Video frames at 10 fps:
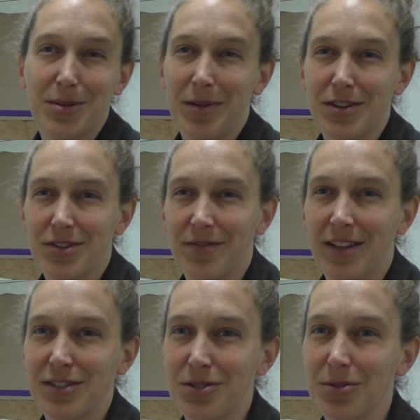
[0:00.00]
I'm not sure if
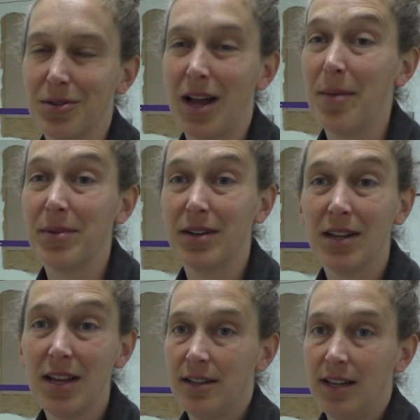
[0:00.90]
that's true or not, but
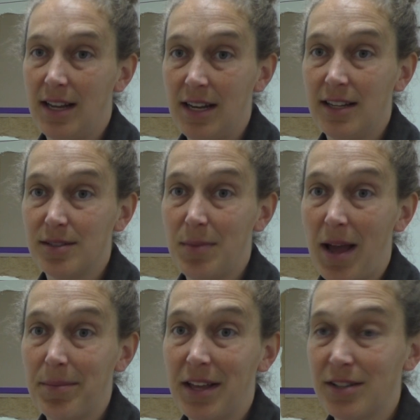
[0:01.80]
in his
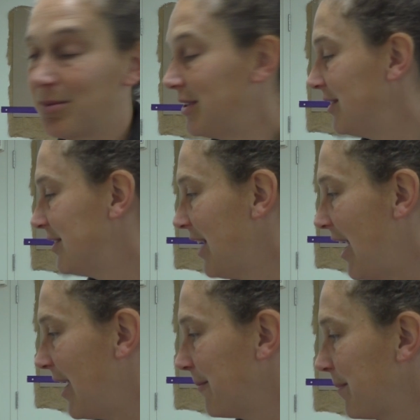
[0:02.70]
map, that's what he's
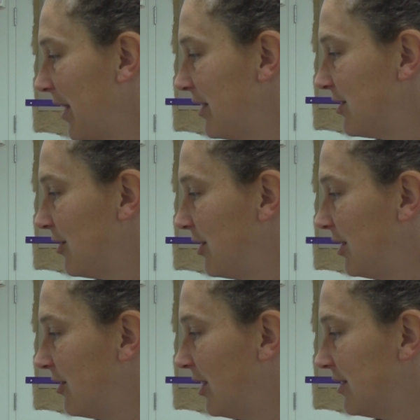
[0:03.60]
saying. And so
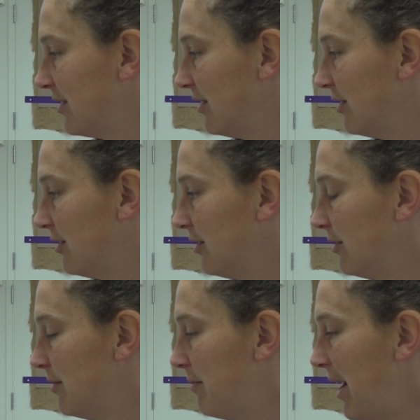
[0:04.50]
he creates a
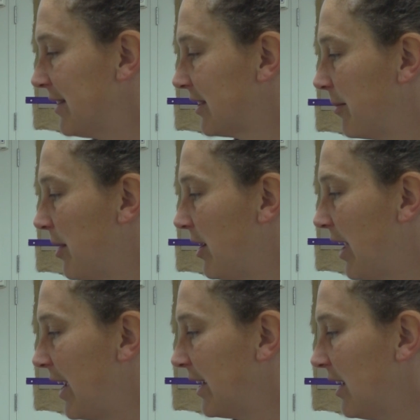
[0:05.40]
little basketball
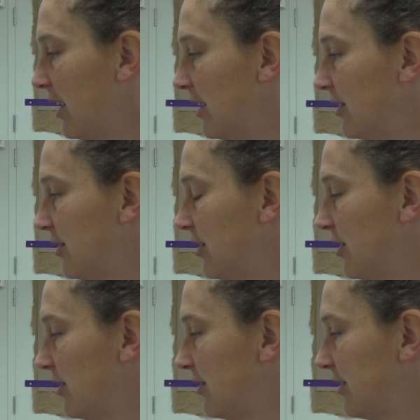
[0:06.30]
icon
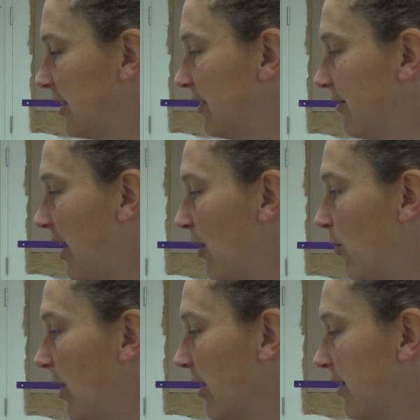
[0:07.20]
to signify
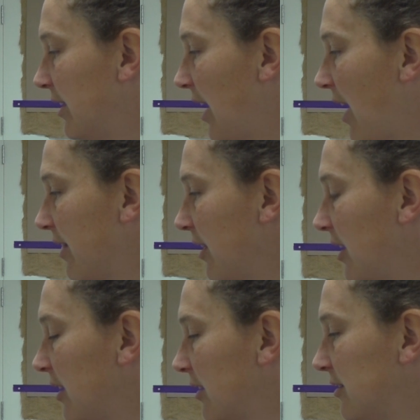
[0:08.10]
where the
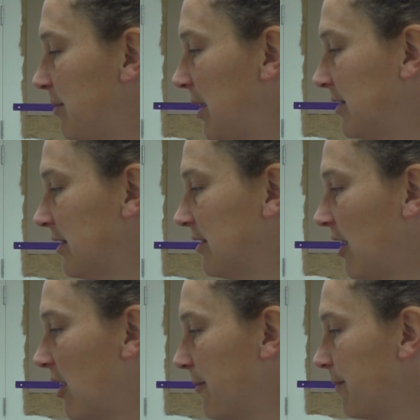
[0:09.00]
athletic spaces
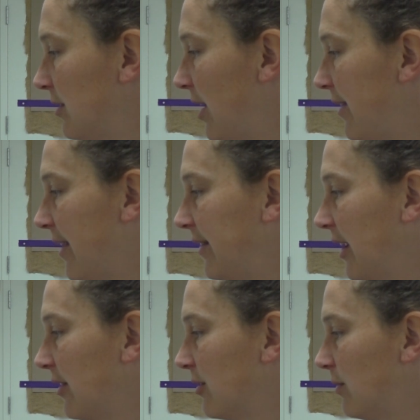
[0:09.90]
are. And then
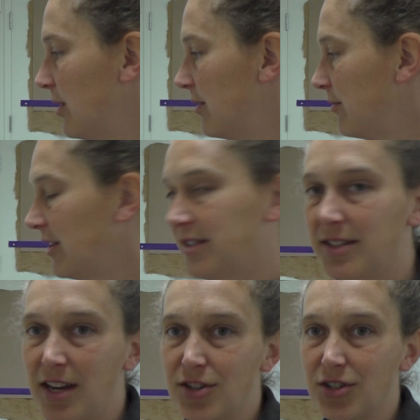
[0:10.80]
the other one,
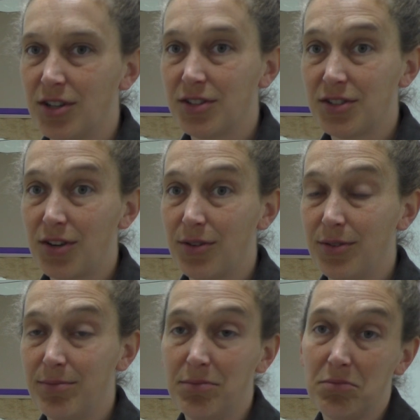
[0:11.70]
residential.
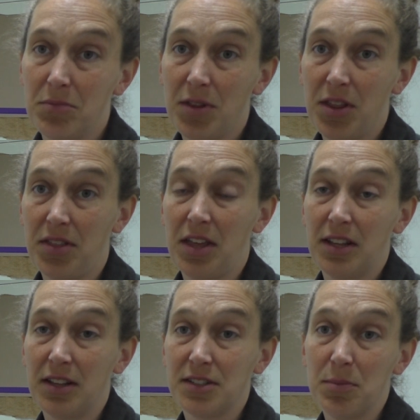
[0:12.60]
So the
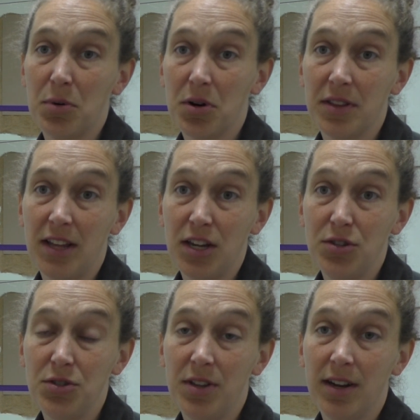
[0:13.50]
thing that's important that
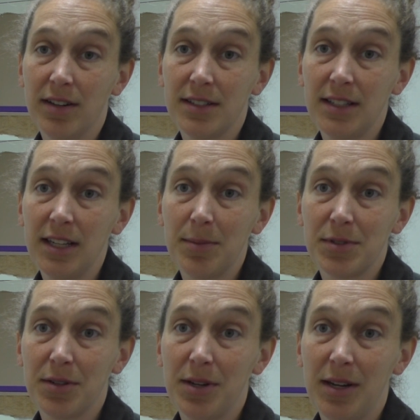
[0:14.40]
you do there is sleep.
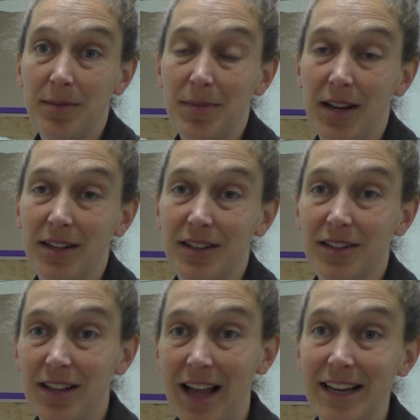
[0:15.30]
So he made a
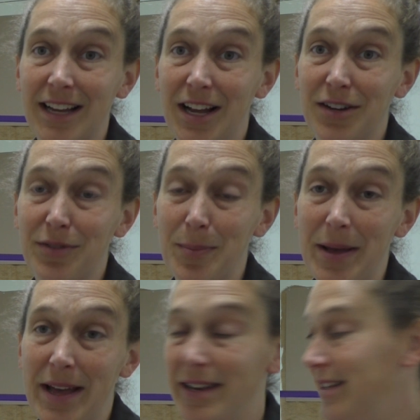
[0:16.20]
little icon of a
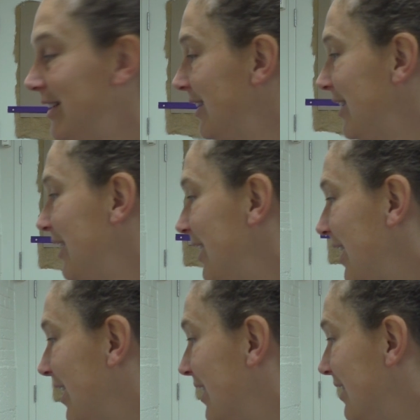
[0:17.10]
bed
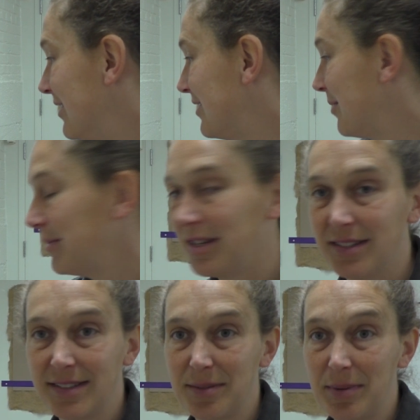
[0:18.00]
and somebody
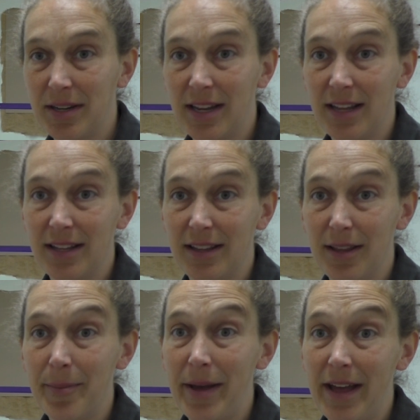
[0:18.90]
sleeping in
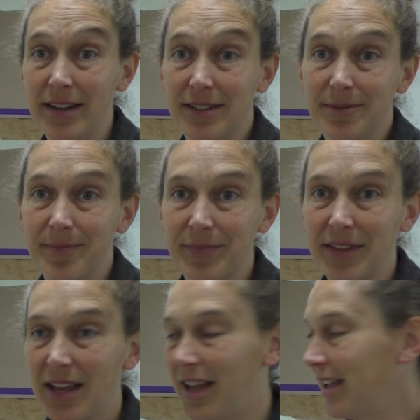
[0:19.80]
the bed,
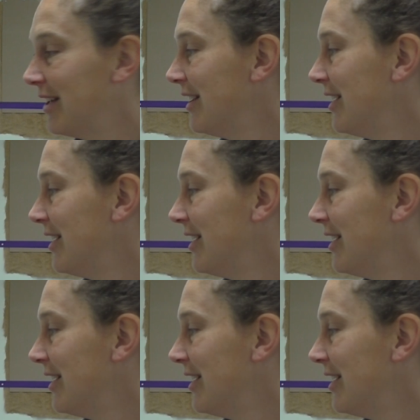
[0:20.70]
okay?